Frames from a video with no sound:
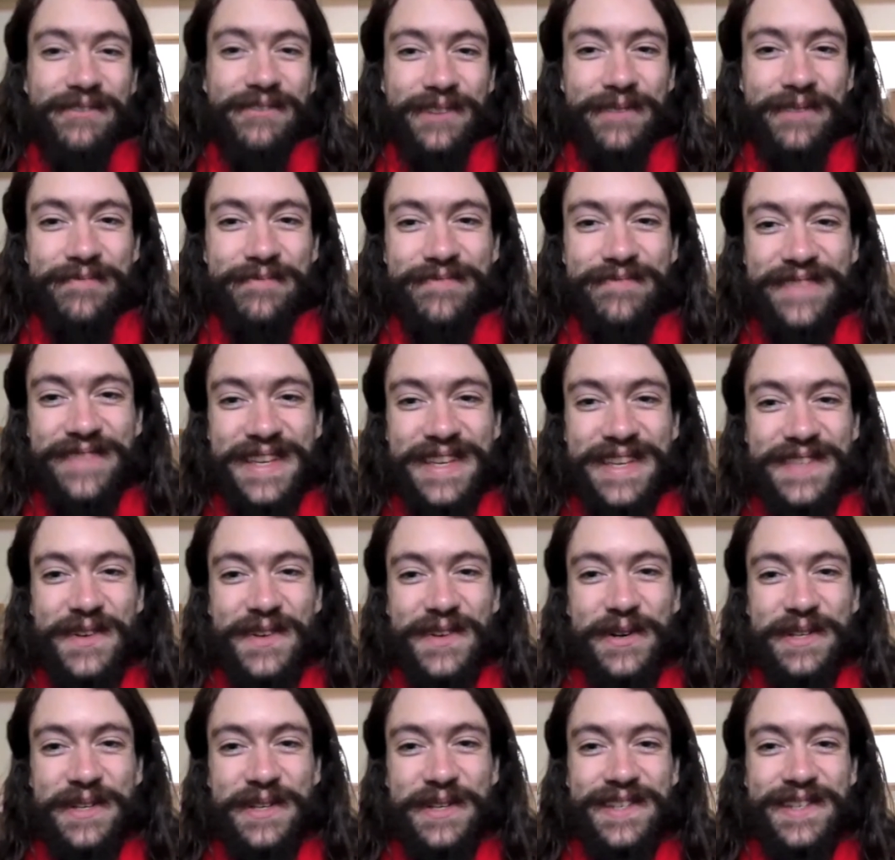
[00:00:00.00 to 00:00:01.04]
from this
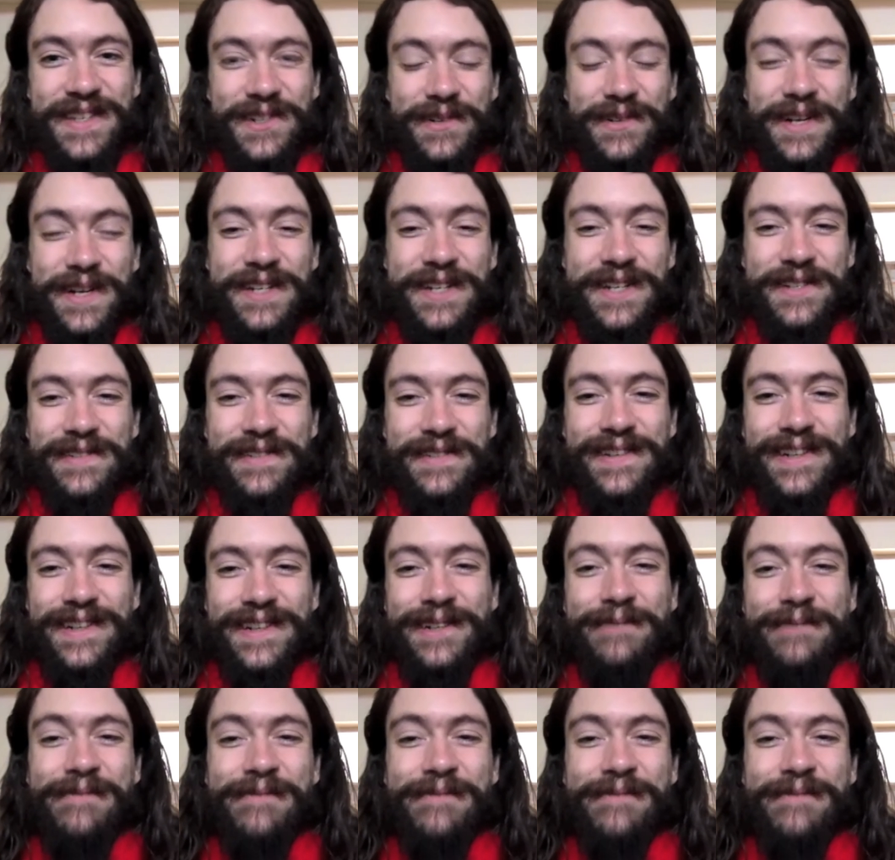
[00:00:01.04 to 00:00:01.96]
whole situation here.